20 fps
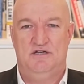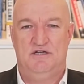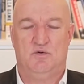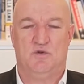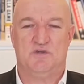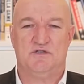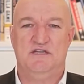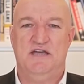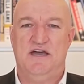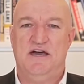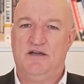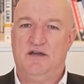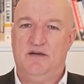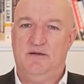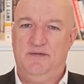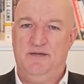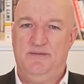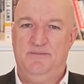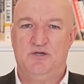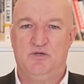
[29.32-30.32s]
to what's now going
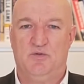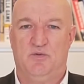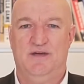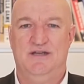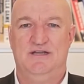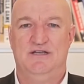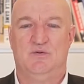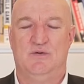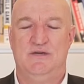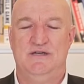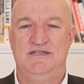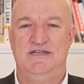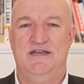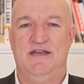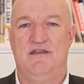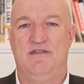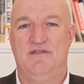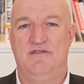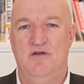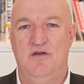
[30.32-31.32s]
to be between 20
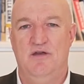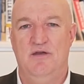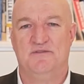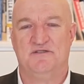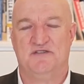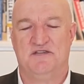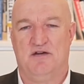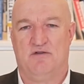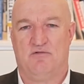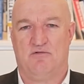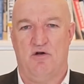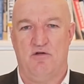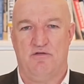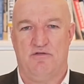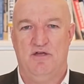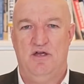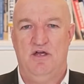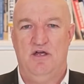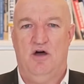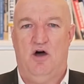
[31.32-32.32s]
and 30%
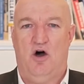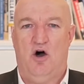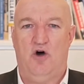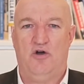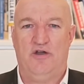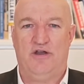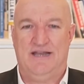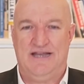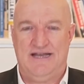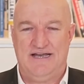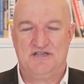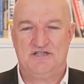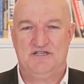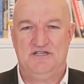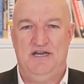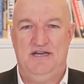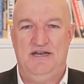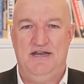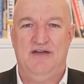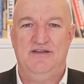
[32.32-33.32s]
growth on last
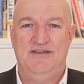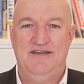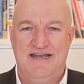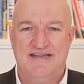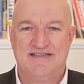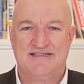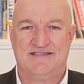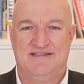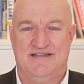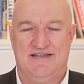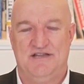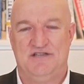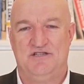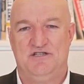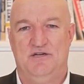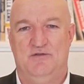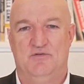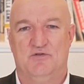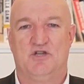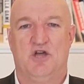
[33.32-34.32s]
year. Now, yes,
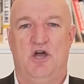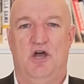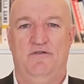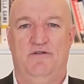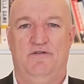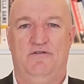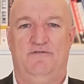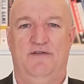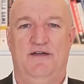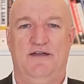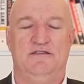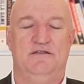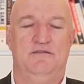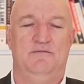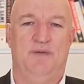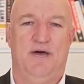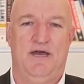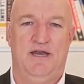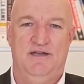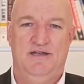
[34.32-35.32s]
last year was COVID
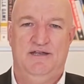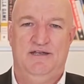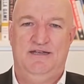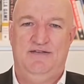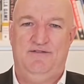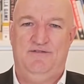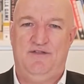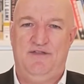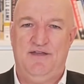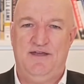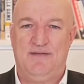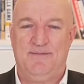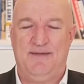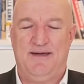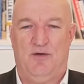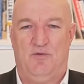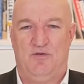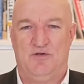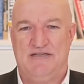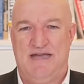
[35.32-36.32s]
affected, but if you think
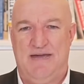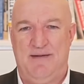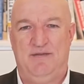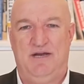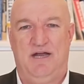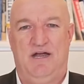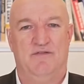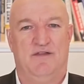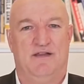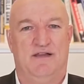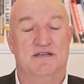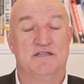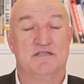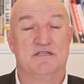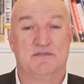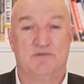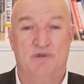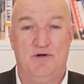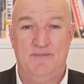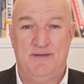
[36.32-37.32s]
about what's happening over the
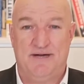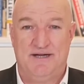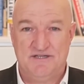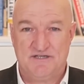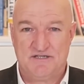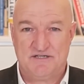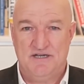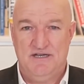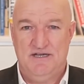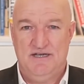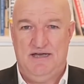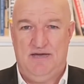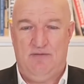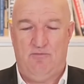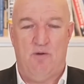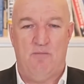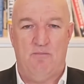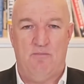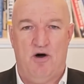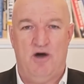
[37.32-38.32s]
last 3 months,
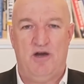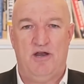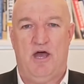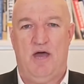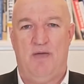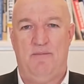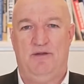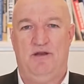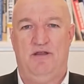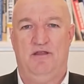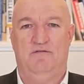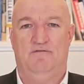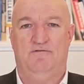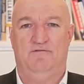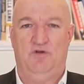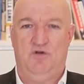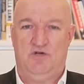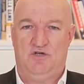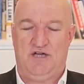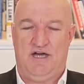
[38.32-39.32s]
what might happen in the
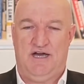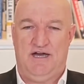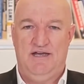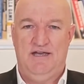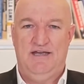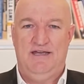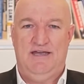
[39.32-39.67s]
future,